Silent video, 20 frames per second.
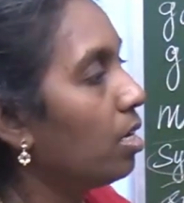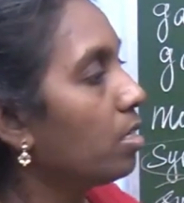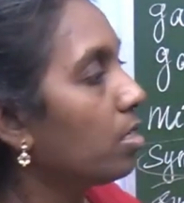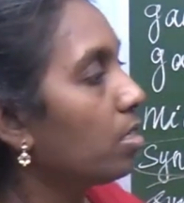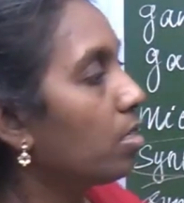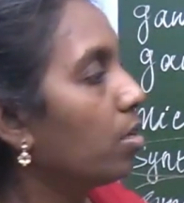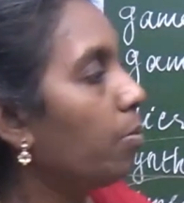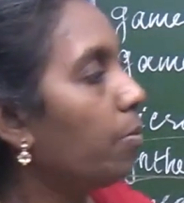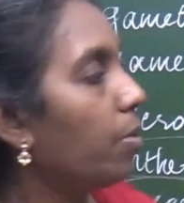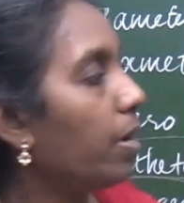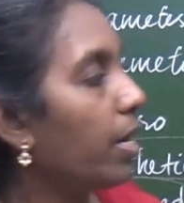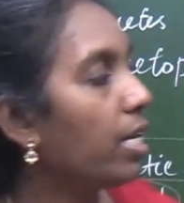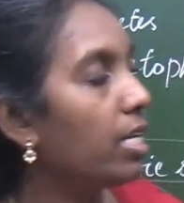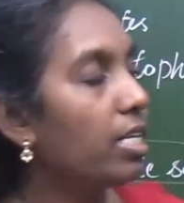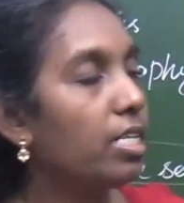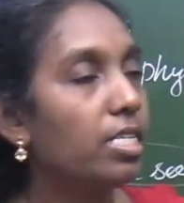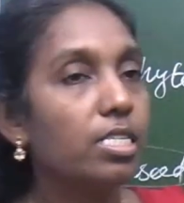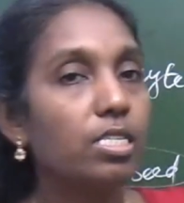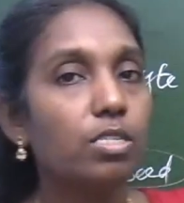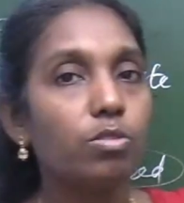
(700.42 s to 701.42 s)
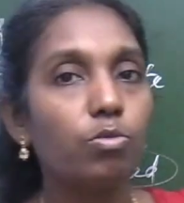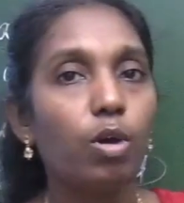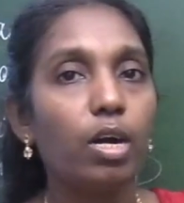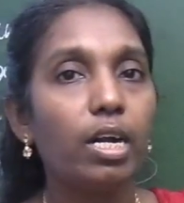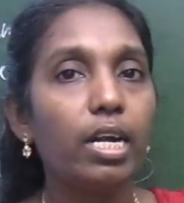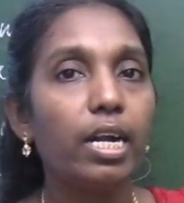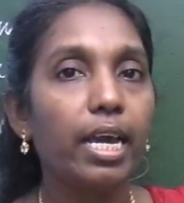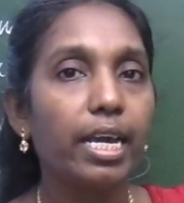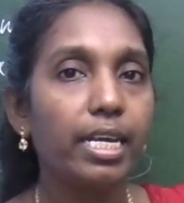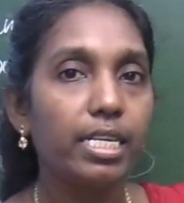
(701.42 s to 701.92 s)
So minus
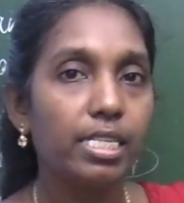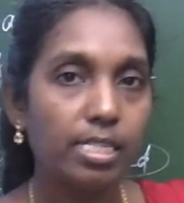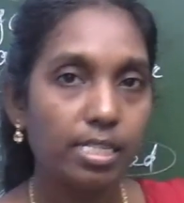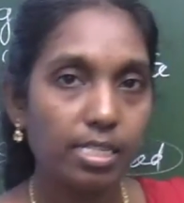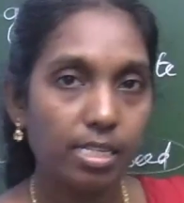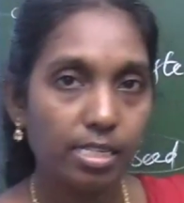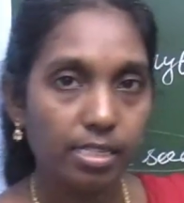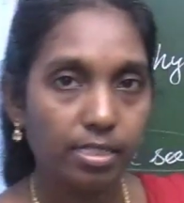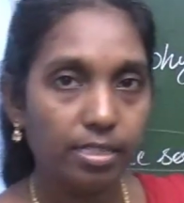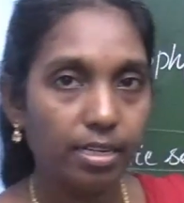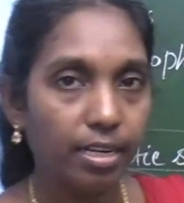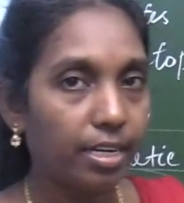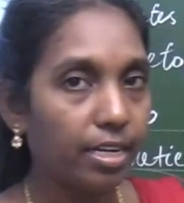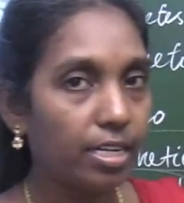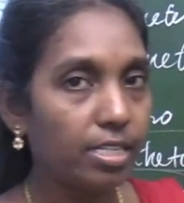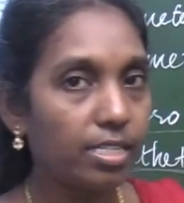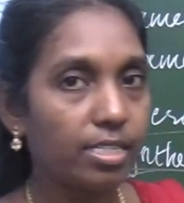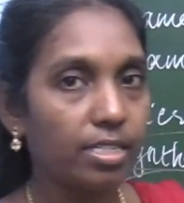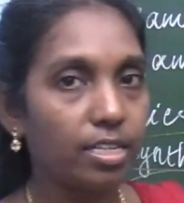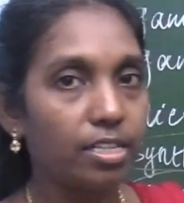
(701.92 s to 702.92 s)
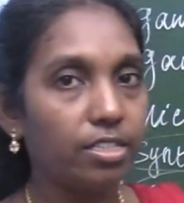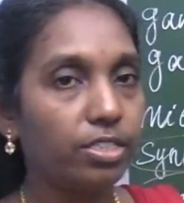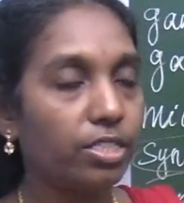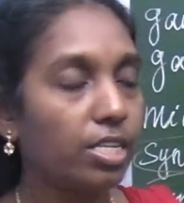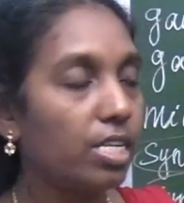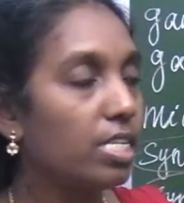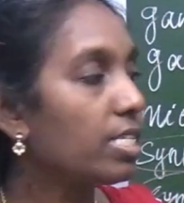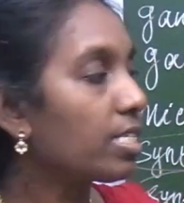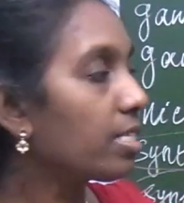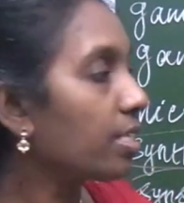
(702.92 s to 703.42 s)
196 degrees
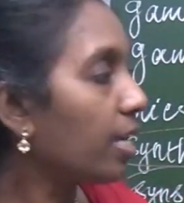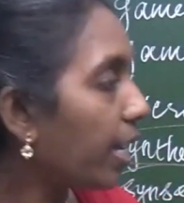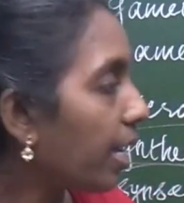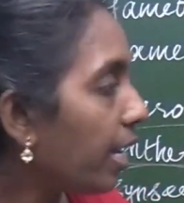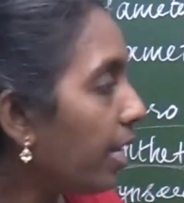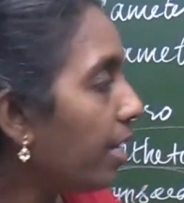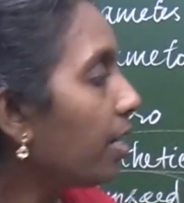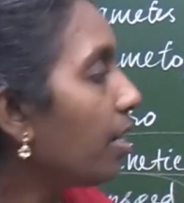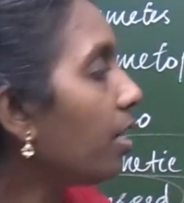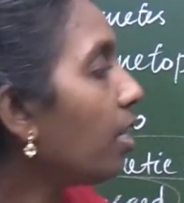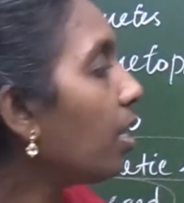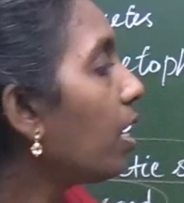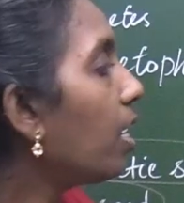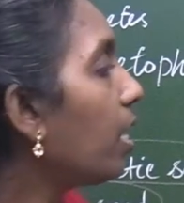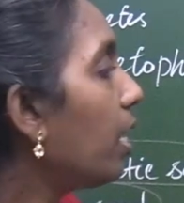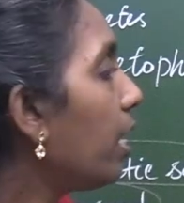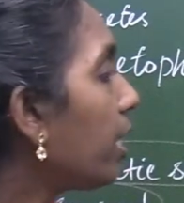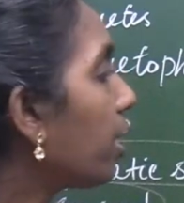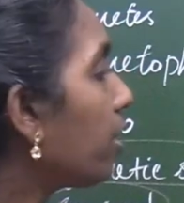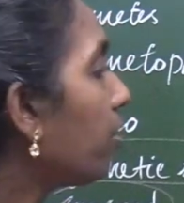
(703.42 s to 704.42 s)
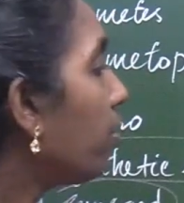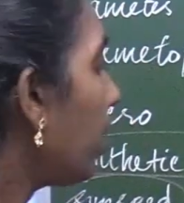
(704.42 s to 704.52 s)
Celsius in liquid